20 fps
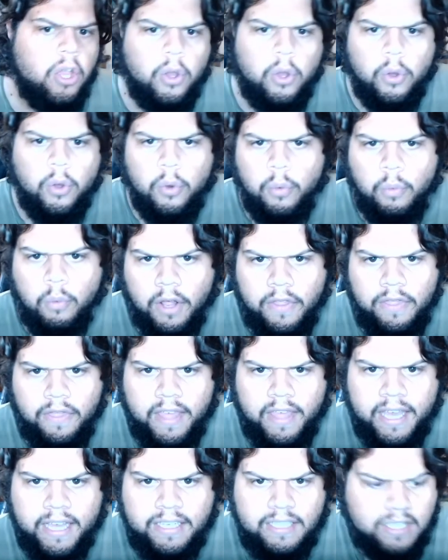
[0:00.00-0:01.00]
who won
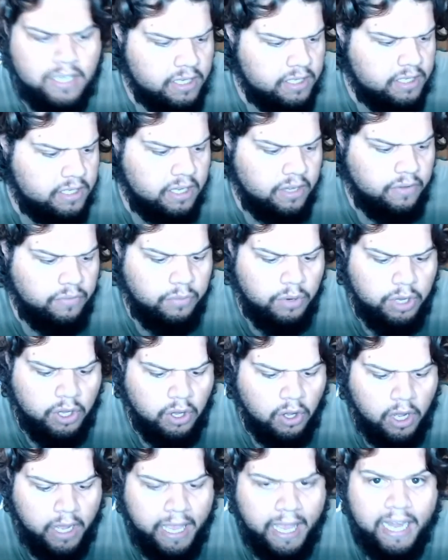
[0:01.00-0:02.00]
this. See if we
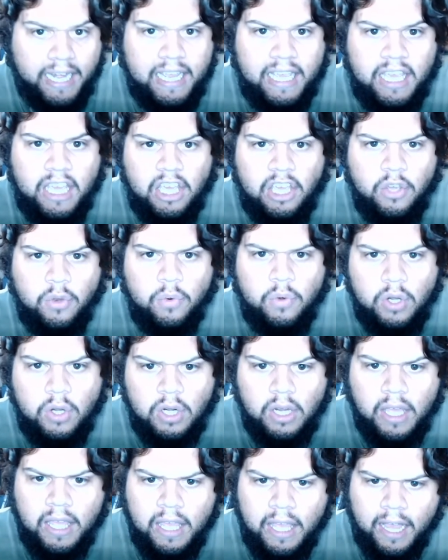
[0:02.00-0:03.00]
got any,
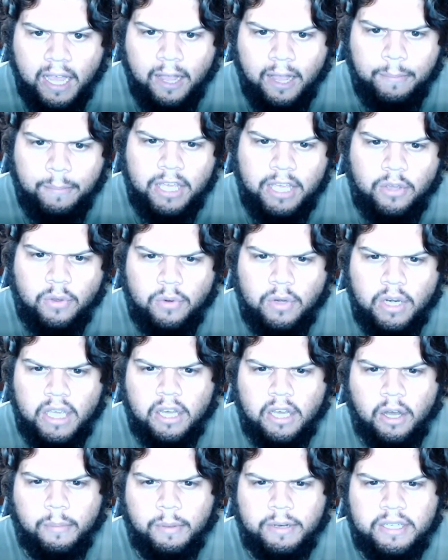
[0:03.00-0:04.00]
un how many unique
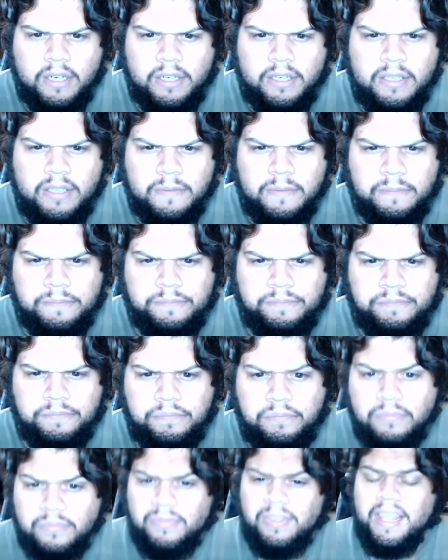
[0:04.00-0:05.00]
commenters.
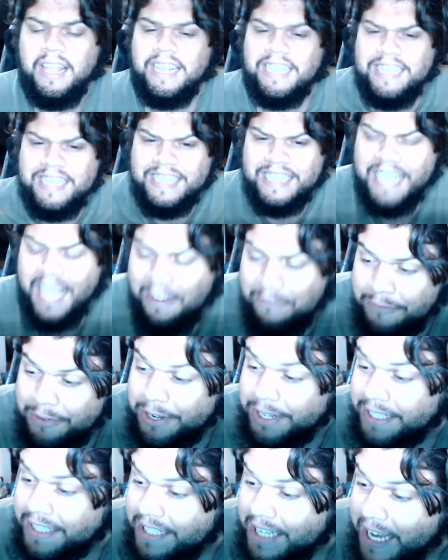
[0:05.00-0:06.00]

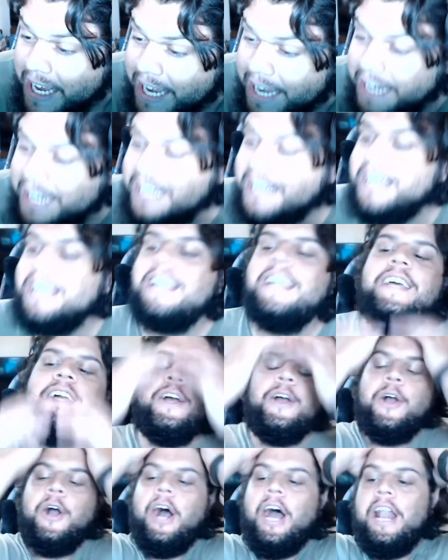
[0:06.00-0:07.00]
17!
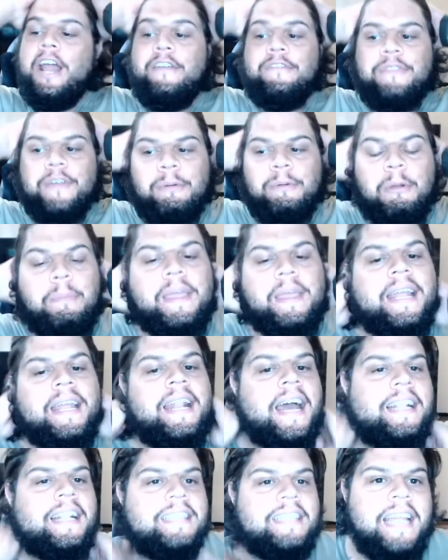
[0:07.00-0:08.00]
I don't think we're beating
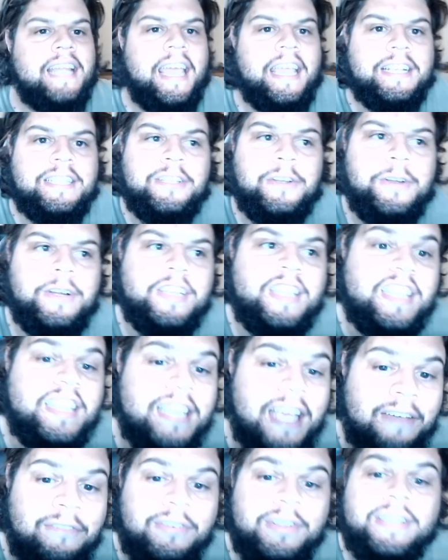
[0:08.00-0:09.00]
that today, so there are
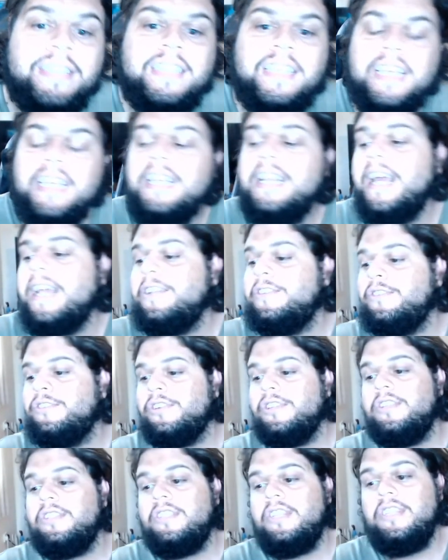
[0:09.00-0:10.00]
17
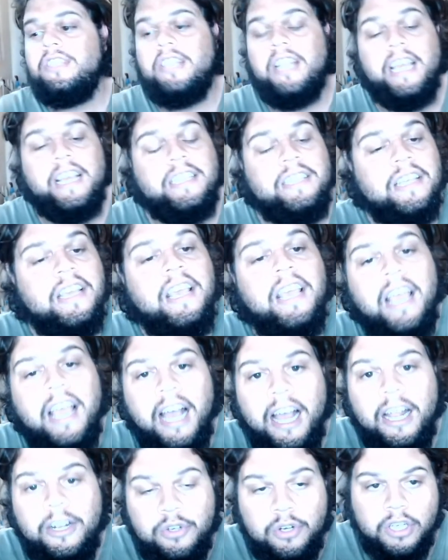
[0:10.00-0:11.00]
entrants into this.
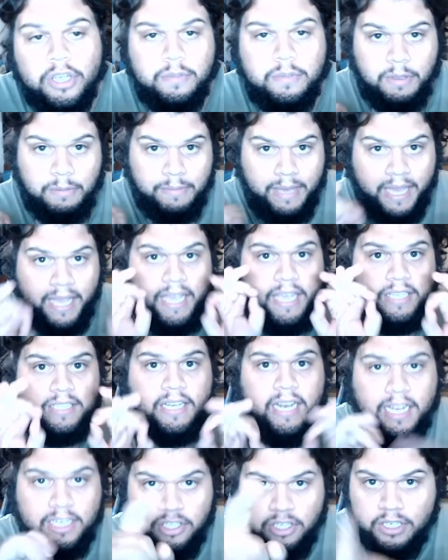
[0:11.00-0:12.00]
And trust me, Meti is
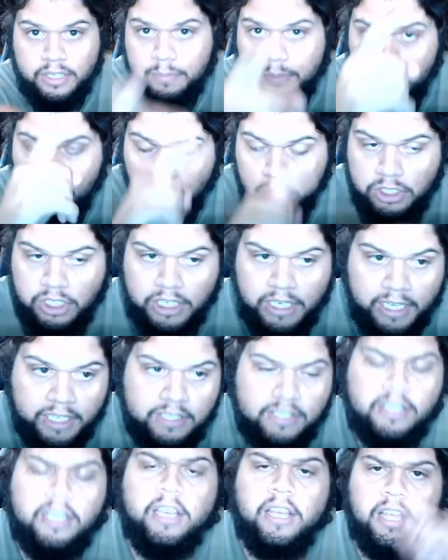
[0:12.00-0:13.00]
a legend. He'll be watching
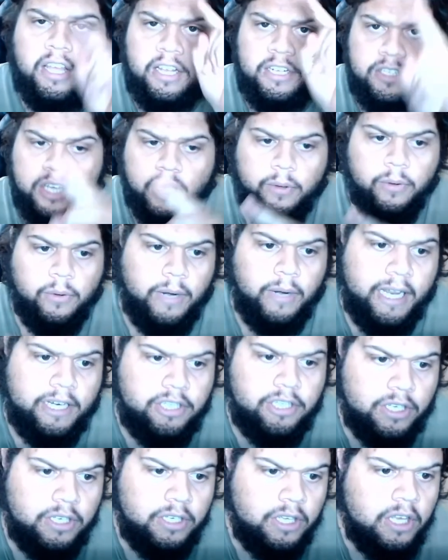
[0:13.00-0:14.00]
this. Total
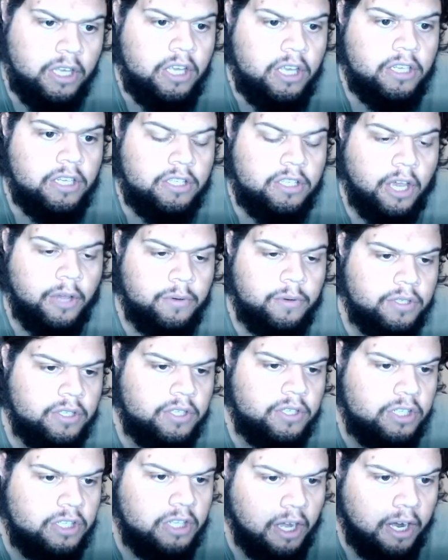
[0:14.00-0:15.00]
legend. So,
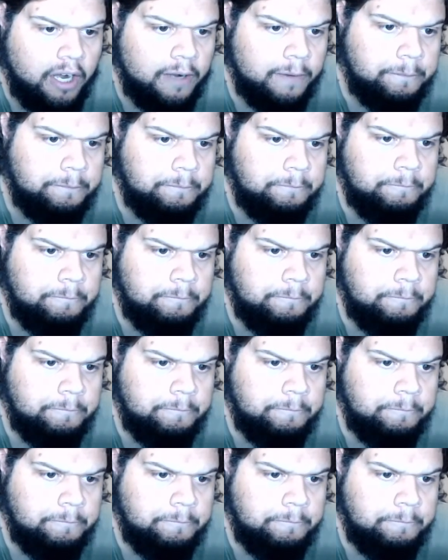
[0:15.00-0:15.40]
start.